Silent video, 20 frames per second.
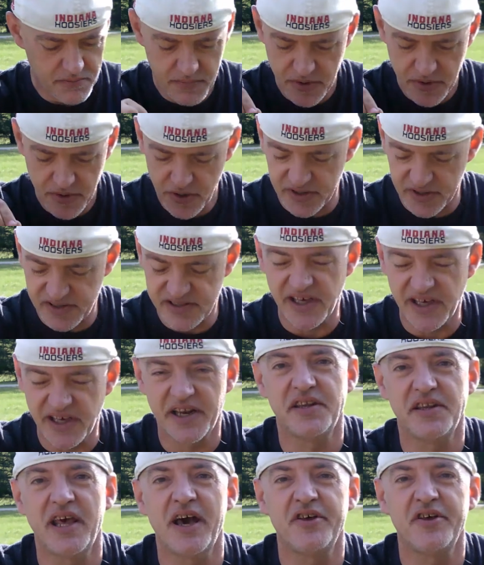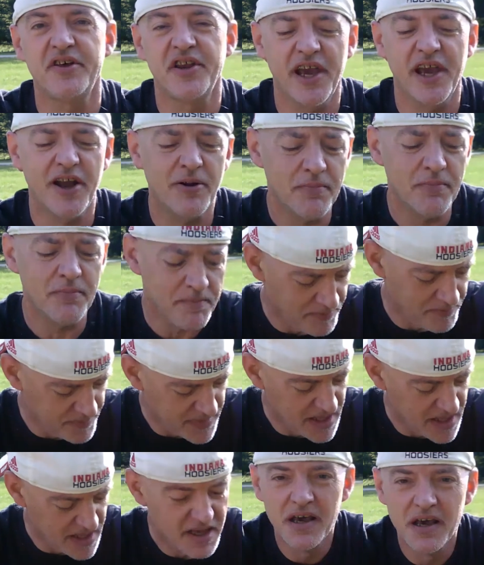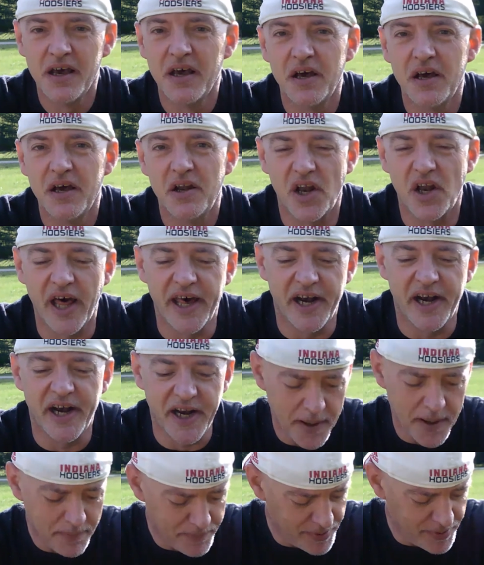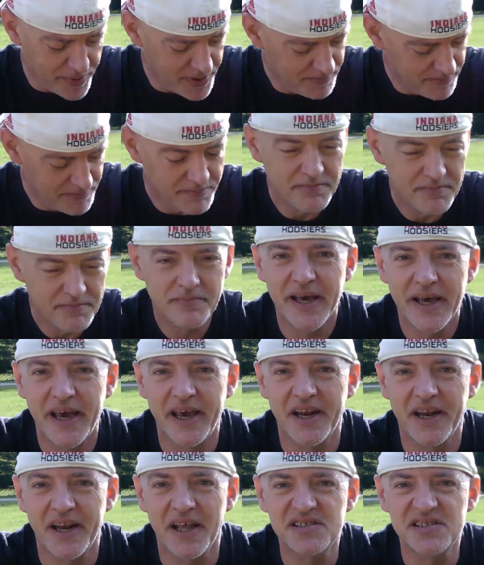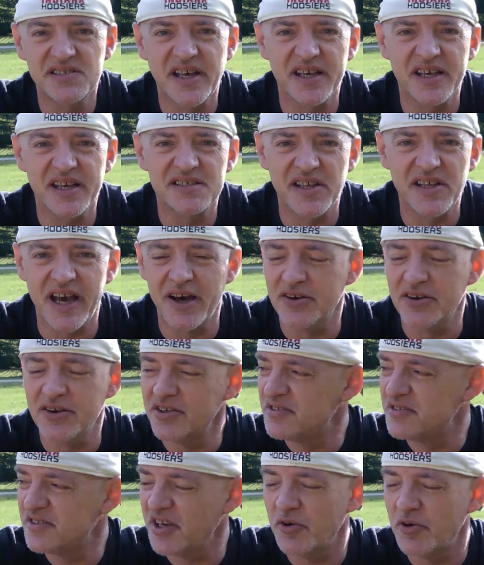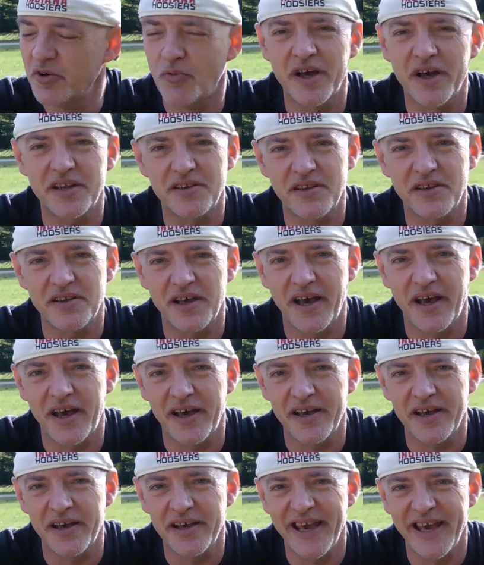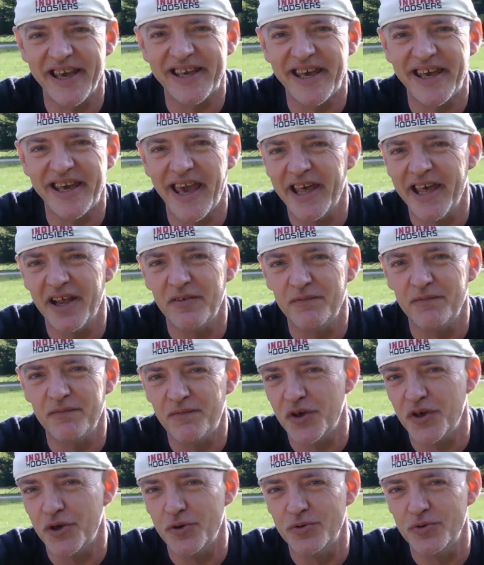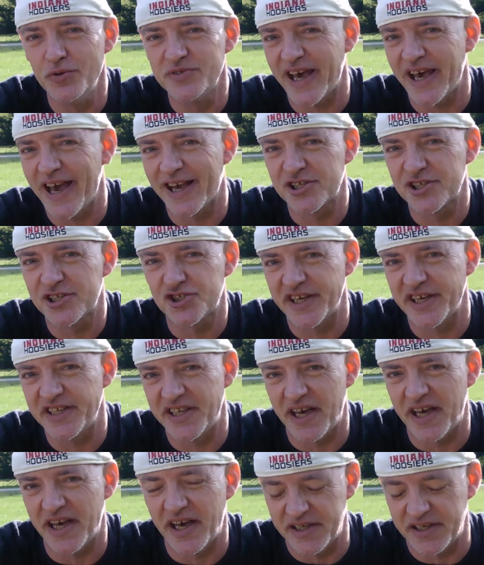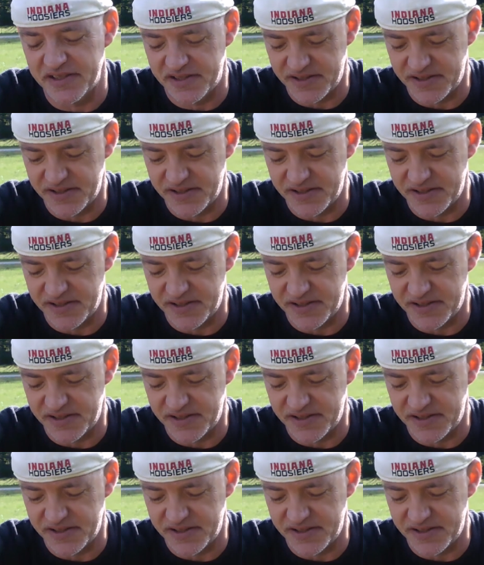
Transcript: I'm going to set it down here, light it up, and let's test out and see what a Canon fuse actually does.